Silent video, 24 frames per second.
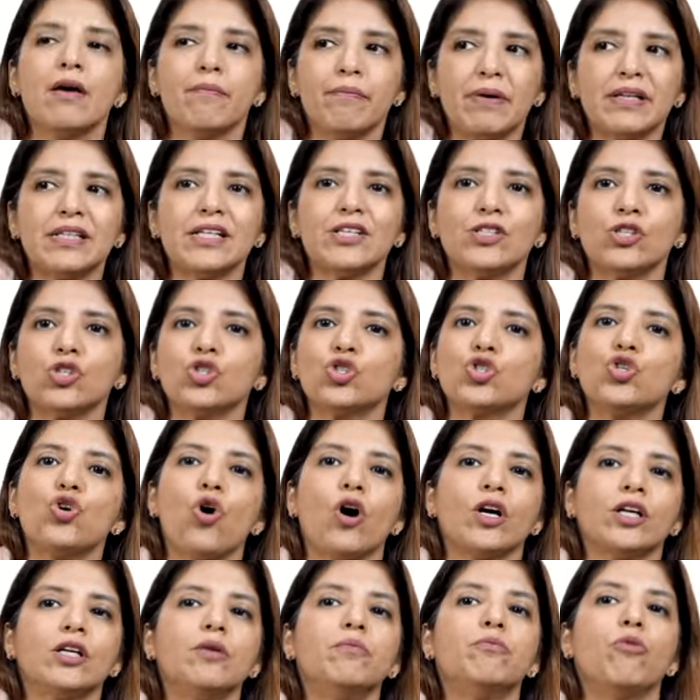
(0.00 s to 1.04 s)
but it is
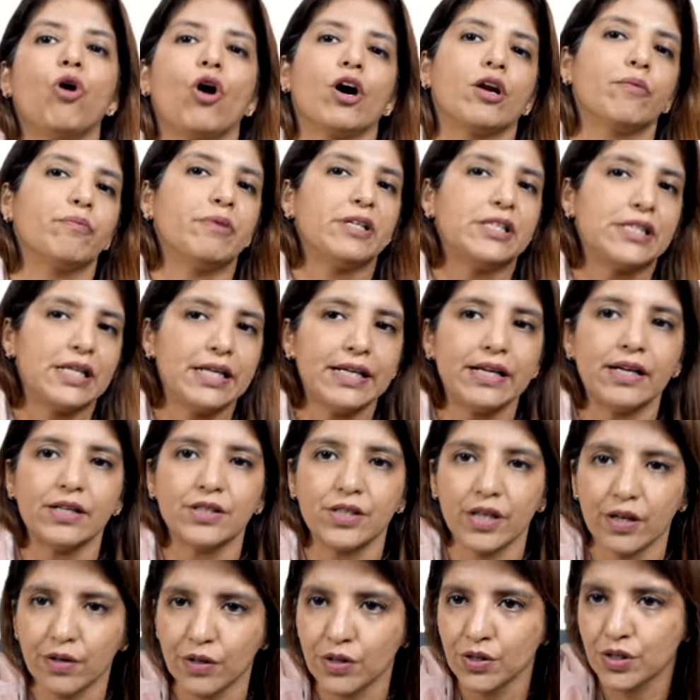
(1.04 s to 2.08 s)
not a morbidly
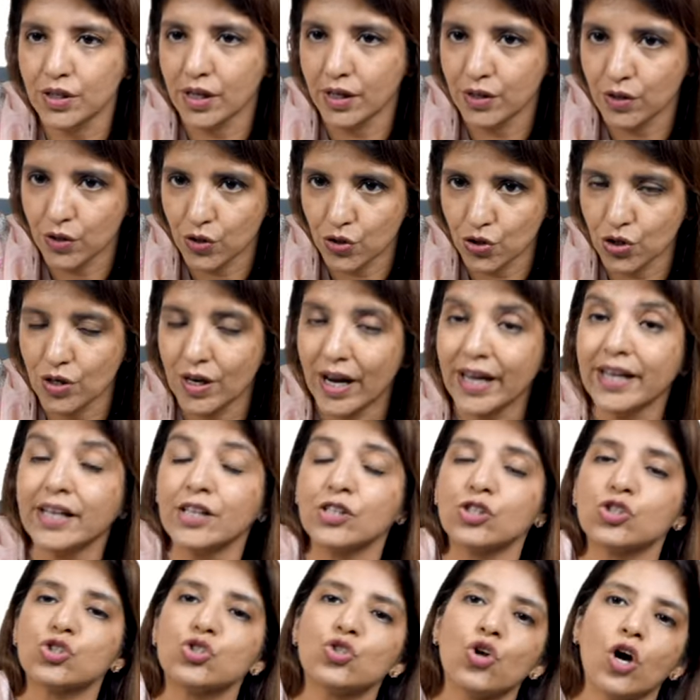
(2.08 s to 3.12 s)
adherent condition like
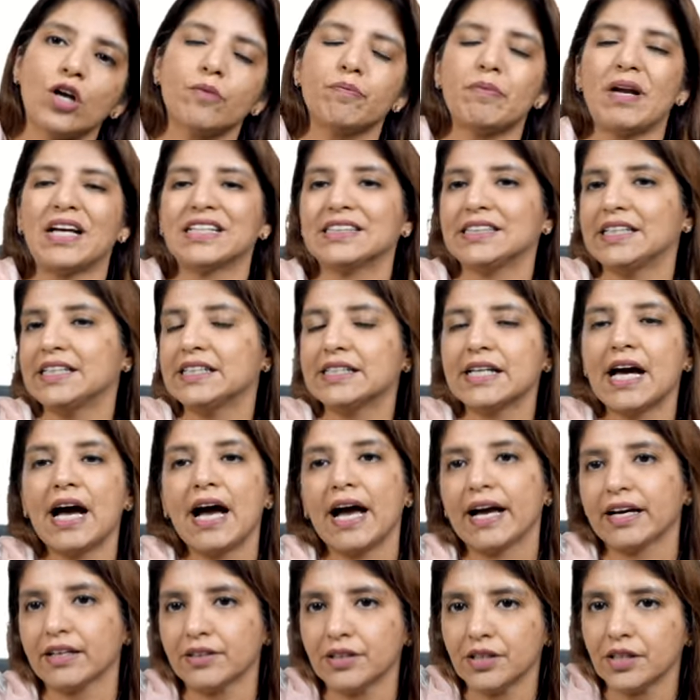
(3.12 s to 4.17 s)
it is not placenta
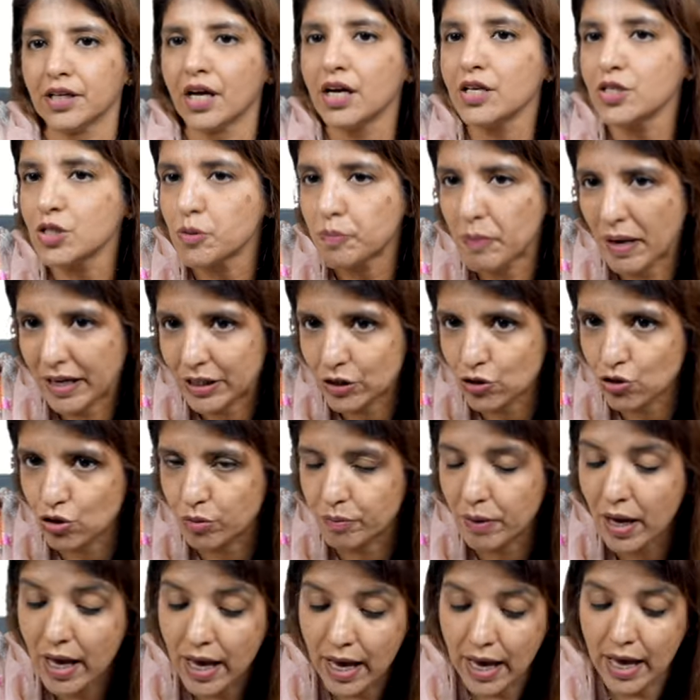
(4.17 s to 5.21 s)
accreta
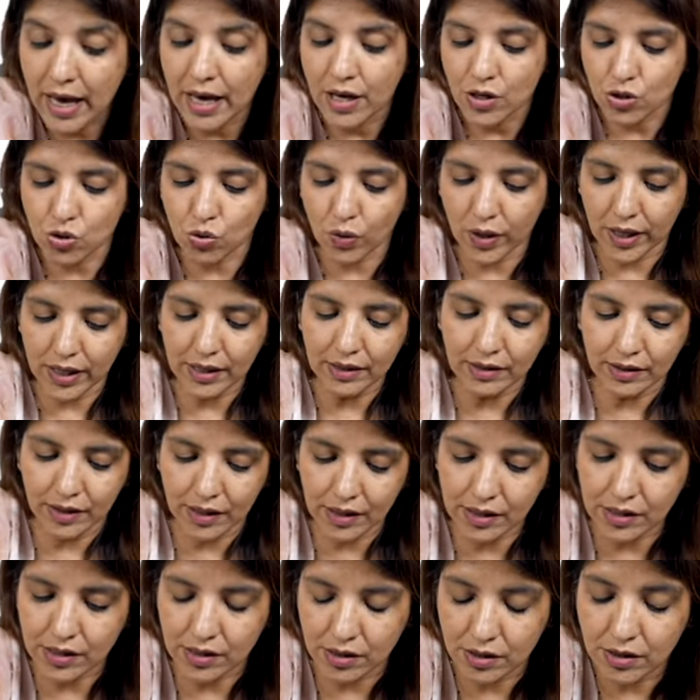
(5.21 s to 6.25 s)
spectrum so in
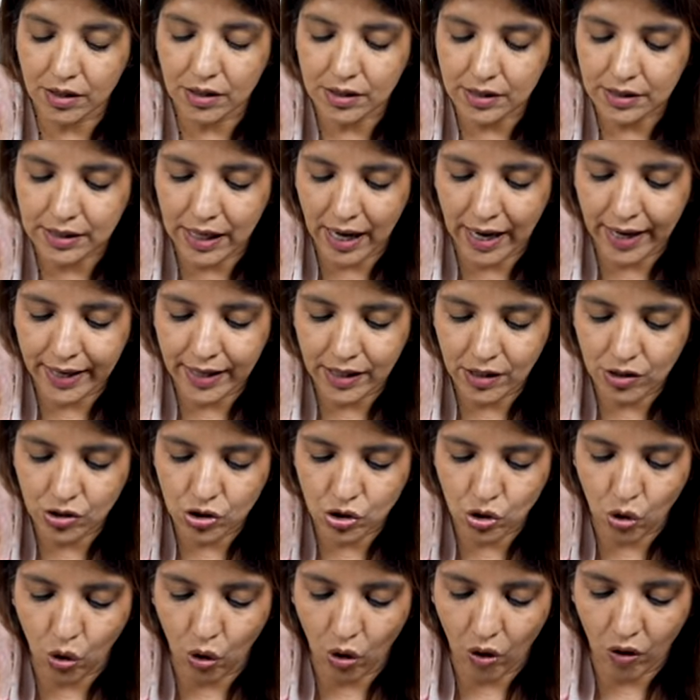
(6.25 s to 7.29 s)
this the
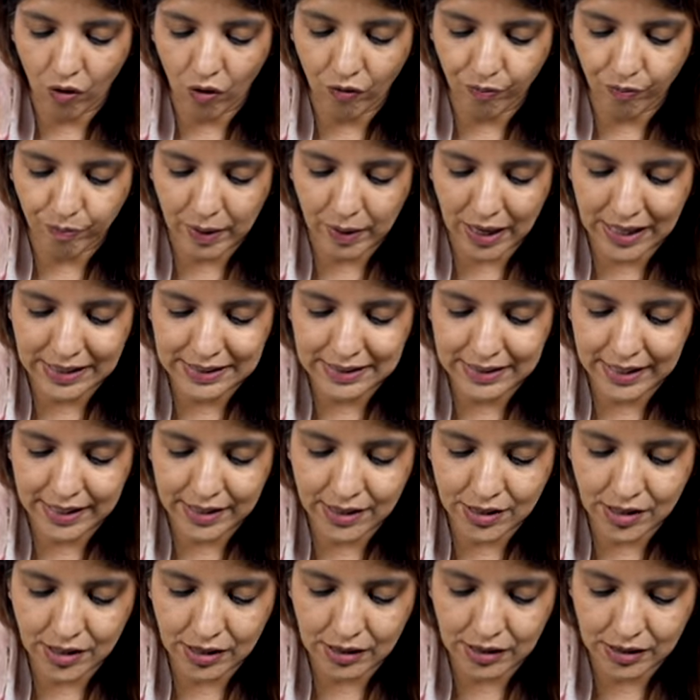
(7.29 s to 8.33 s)
signs of
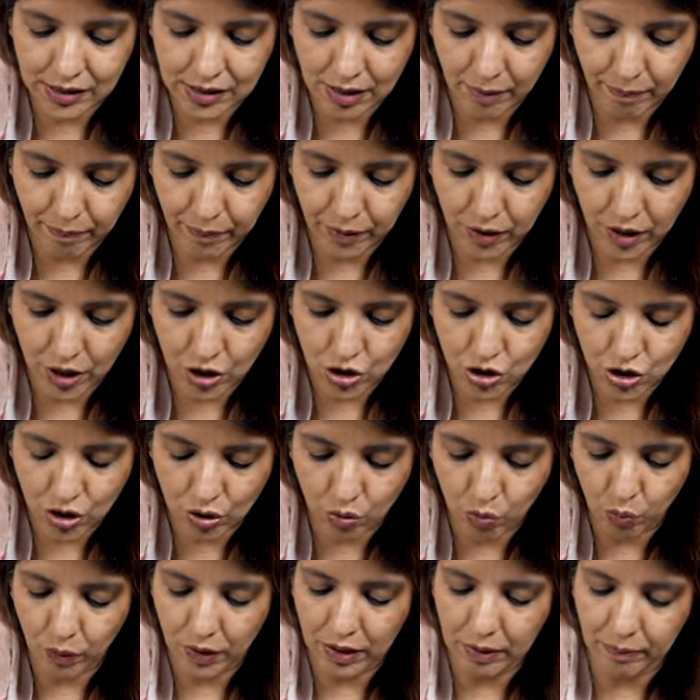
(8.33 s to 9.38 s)
placental
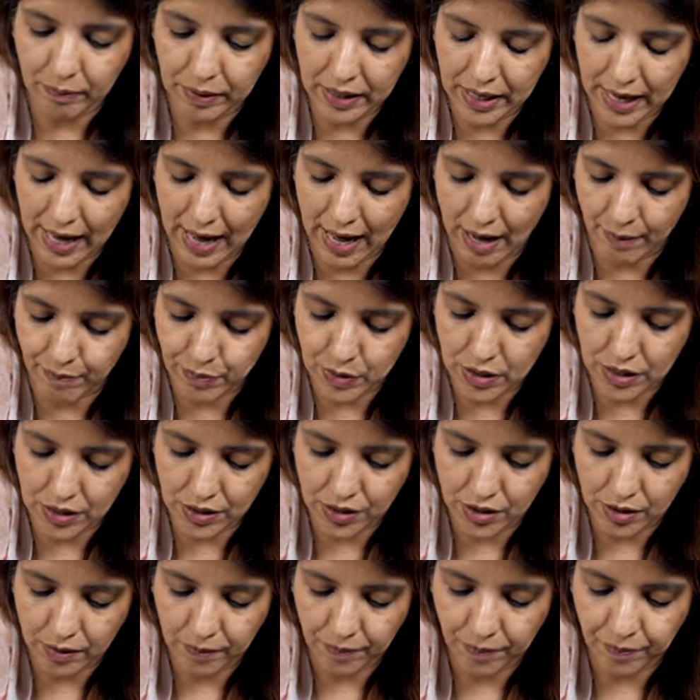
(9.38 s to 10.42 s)
separation will be
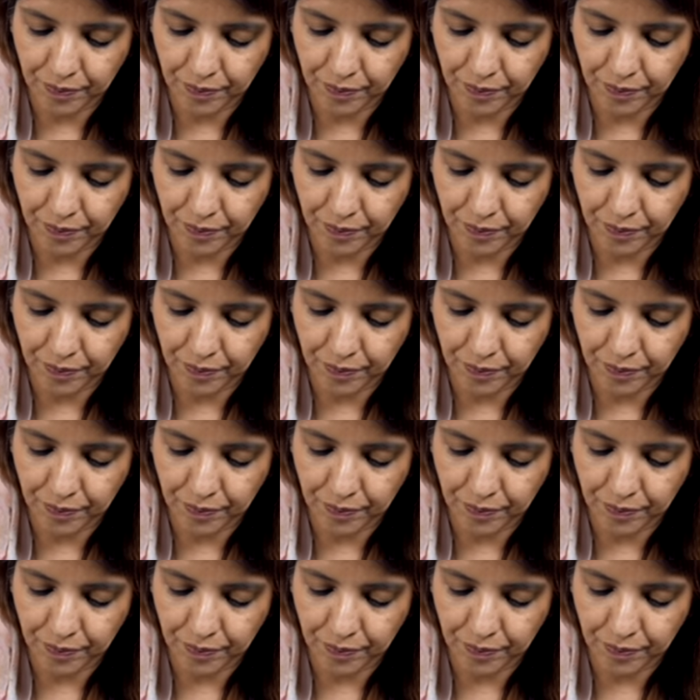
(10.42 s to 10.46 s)
absent.